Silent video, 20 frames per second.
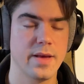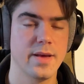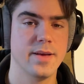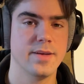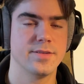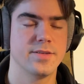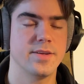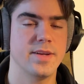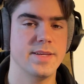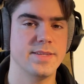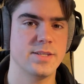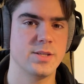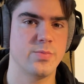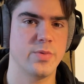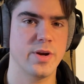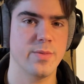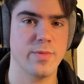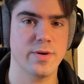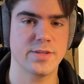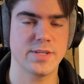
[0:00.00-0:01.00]
So this is
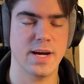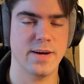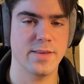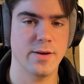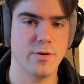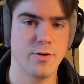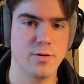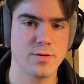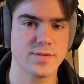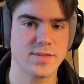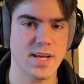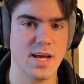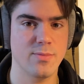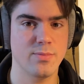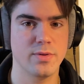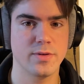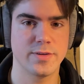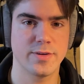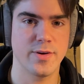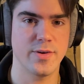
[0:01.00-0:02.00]
pretty much how the whole sample turned